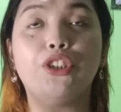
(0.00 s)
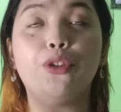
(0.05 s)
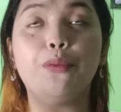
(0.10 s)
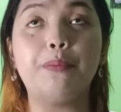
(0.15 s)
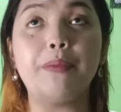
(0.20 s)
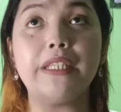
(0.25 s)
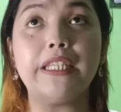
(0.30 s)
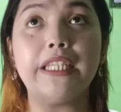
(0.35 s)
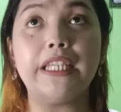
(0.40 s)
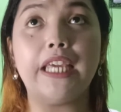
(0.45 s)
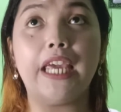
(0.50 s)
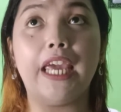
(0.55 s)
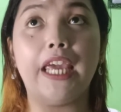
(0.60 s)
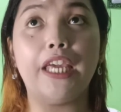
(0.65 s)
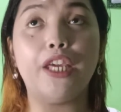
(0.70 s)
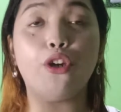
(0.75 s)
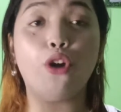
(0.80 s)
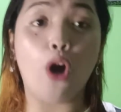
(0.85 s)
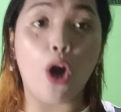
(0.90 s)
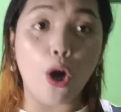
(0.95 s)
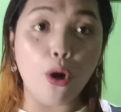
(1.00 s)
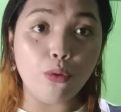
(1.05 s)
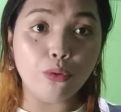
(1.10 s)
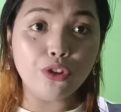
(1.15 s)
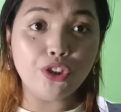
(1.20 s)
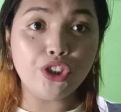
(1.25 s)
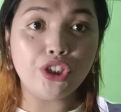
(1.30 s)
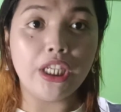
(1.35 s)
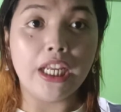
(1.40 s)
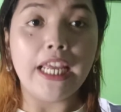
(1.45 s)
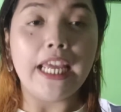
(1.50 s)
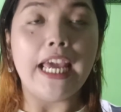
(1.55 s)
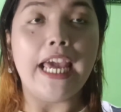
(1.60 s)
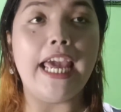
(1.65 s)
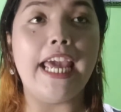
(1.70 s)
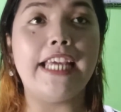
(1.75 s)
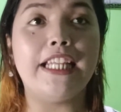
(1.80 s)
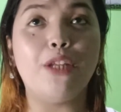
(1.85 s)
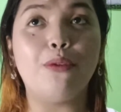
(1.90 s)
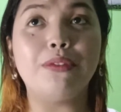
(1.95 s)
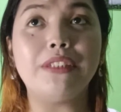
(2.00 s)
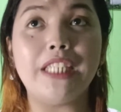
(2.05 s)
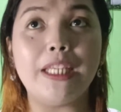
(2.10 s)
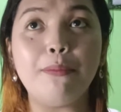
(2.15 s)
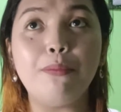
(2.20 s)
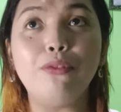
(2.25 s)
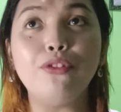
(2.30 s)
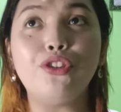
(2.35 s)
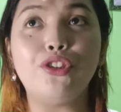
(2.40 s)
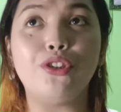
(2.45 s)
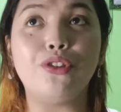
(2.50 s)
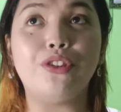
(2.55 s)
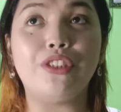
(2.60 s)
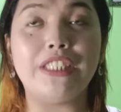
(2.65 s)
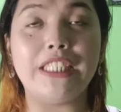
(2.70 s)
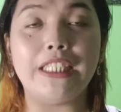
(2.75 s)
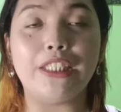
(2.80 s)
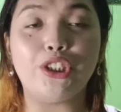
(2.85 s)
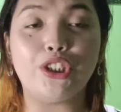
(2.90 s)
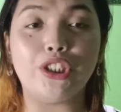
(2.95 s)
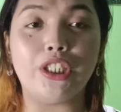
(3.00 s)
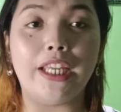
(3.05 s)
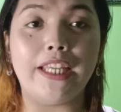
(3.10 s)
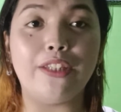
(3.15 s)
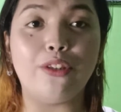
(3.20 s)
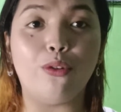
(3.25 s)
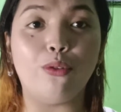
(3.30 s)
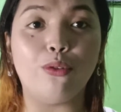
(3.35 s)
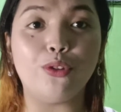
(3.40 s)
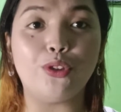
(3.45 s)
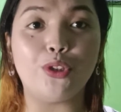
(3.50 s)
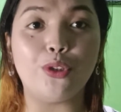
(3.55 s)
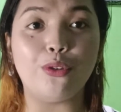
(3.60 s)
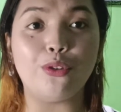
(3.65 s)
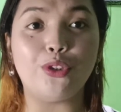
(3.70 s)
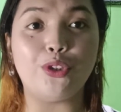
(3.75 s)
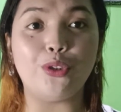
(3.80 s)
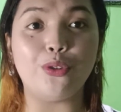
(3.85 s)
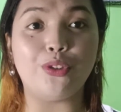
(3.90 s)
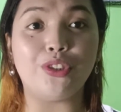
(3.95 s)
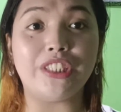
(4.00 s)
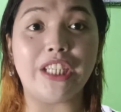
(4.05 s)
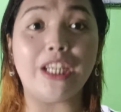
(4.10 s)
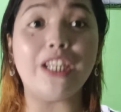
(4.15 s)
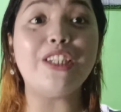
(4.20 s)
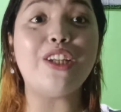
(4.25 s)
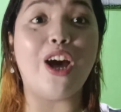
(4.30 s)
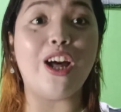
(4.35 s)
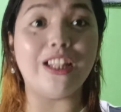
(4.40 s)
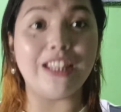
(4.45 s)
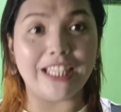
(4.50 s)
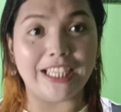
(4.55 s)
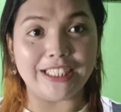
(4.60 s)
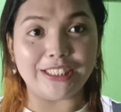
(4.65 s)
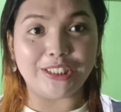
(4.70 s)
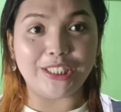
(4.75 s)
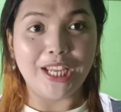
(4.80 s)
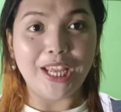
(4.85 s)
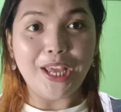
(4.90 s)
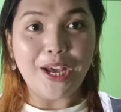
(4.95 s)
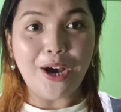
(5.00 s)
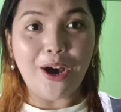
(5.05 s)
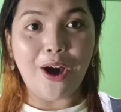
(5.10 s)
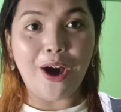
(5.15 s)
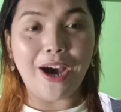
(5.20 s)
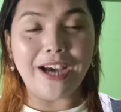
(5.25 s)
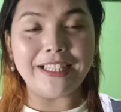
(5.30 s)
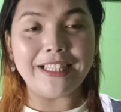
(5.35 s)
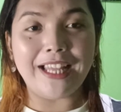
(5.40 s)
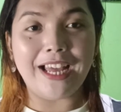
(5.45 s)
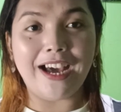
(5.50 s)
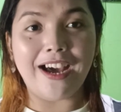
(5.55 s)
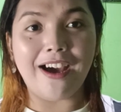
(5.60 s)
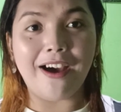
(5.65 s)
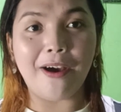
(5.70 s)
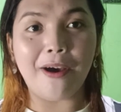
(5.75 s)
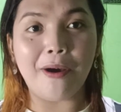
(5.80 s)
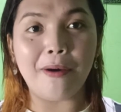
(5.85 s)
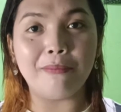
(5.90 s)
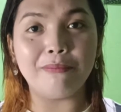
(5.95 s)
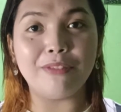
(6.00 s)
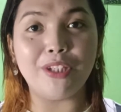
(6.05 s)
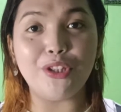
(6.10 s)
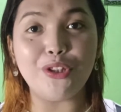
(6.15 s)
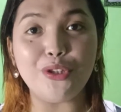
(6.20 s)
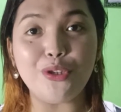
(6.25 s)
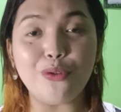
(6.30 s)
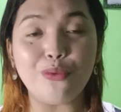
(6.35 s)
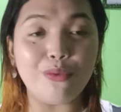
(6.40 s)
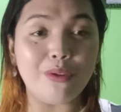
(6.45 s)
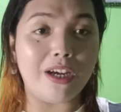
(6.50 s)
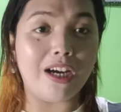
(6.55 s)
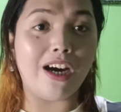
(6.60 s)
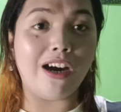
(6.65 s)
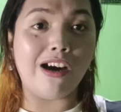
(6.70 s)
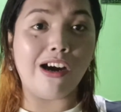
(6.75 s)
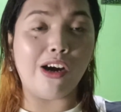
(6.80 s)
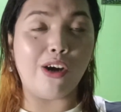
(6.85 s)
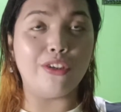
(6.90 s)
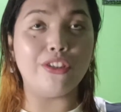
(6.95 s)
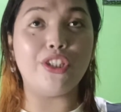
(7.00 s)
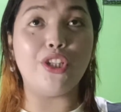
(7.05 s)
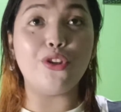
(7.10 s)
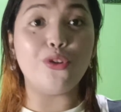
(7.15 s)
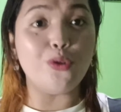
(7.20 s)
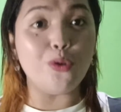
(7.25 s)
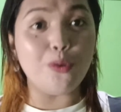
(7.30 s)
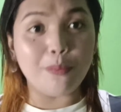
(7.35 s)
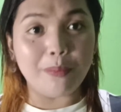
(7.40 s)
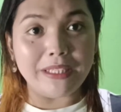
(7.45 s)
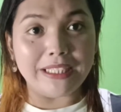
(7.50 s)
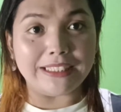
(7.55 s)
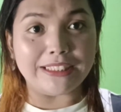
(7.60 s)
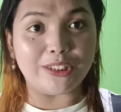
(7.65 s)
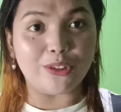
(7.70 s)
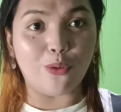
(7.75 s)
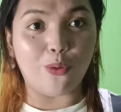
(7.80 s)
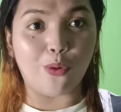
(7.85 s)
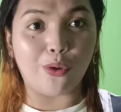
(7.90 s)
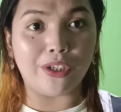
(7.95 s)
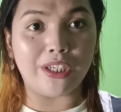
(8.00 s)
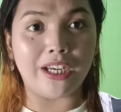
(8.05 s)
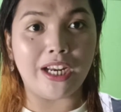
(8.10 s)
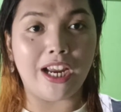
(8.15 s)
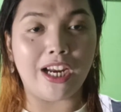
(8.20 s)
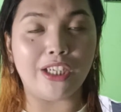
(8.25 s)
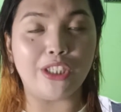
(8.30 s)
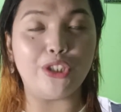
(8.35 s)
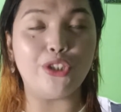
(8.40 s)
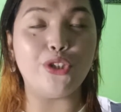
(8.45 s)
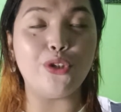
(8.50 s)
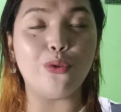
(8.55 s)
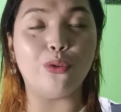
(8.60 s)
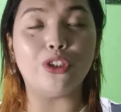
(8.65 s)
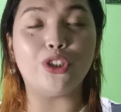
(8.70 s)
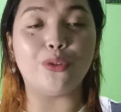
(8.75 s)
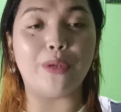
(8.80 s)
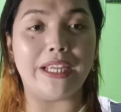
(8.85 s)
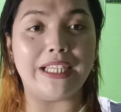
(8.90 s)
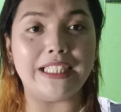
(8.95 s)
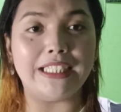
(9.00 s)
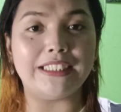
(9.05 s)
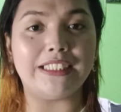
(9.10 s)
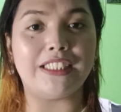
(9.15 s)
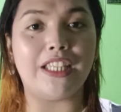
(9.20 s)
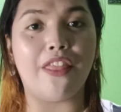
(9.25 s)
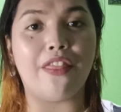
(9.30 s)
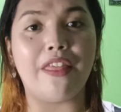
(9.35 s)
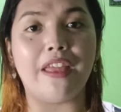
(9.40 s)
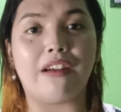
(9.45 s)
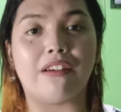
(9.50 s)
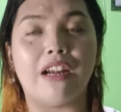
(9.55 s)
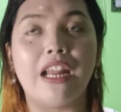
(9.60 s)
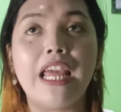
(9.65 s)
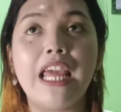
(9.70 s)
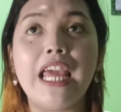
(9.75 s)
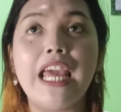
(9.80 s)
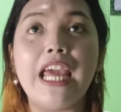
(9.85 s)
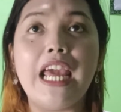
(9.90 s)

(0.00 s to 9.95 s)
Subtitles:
to be a coach, and I was able to teach and also to share knowledge on the newbies or our new trainees there.